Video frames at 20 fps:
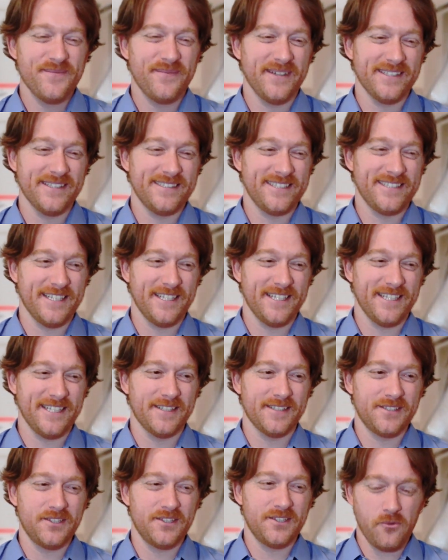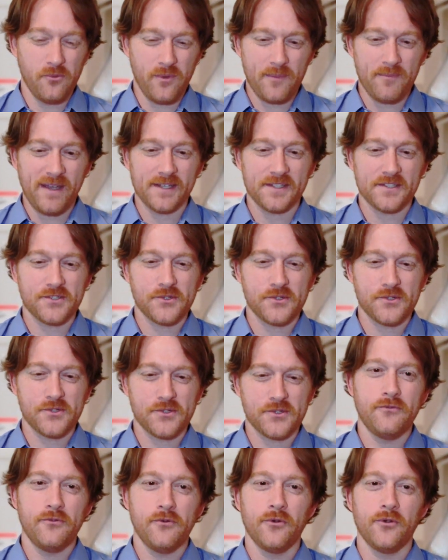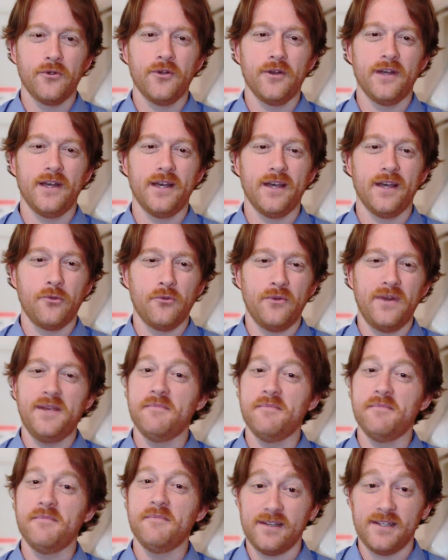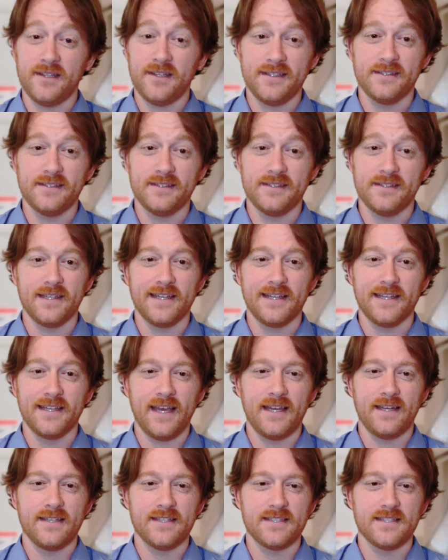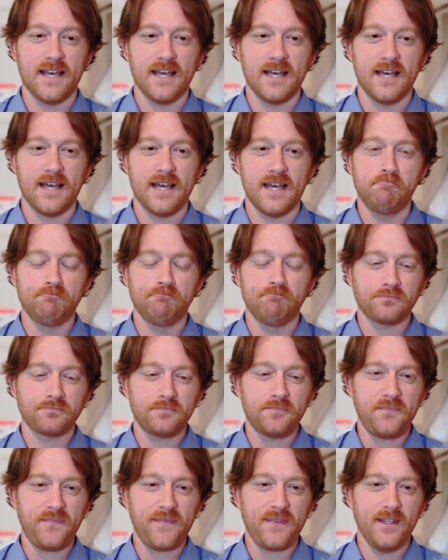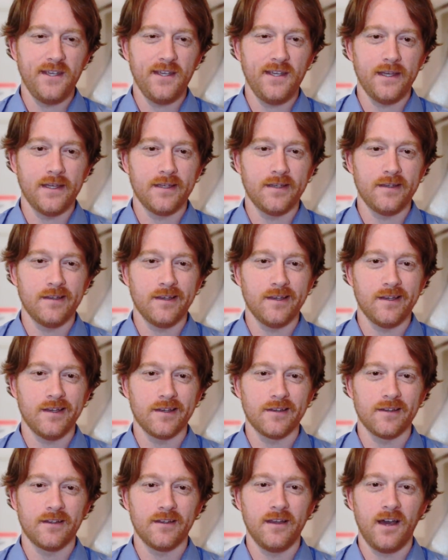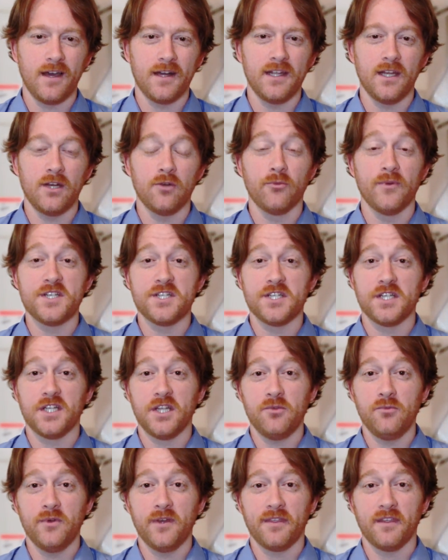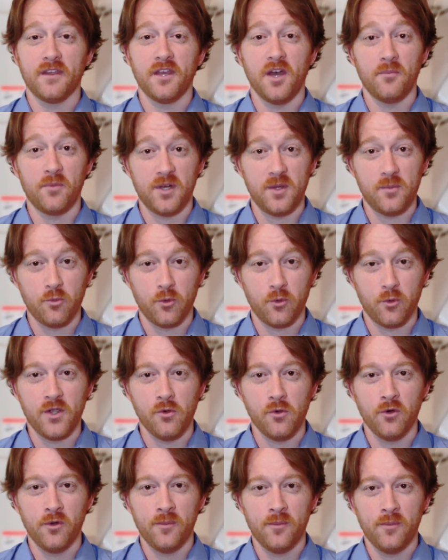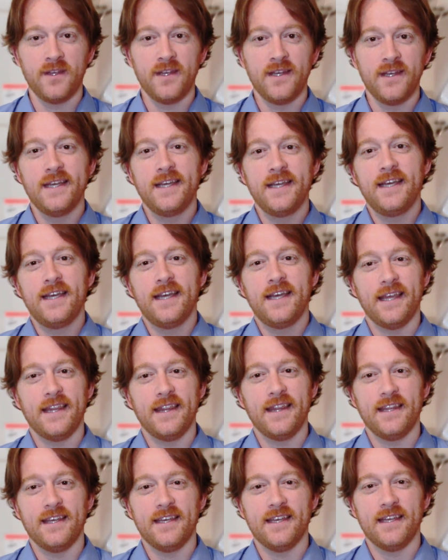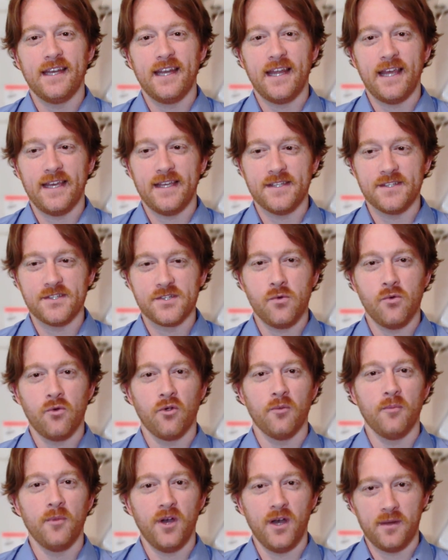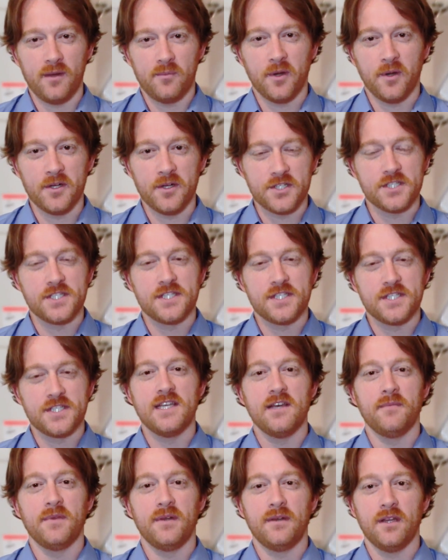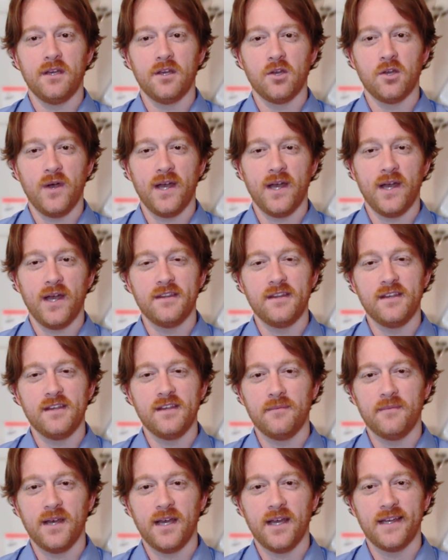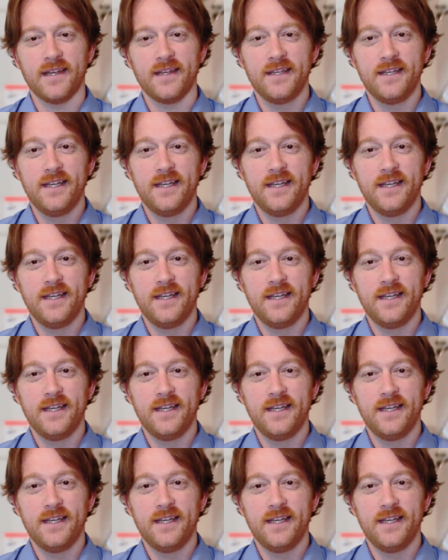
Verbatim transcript: But uh, no, I went back to school for uh, 3D modeling and, and, CAD design and uh, got in originally with the company Precorp. And then as Coromant purchased them and acquired them, I,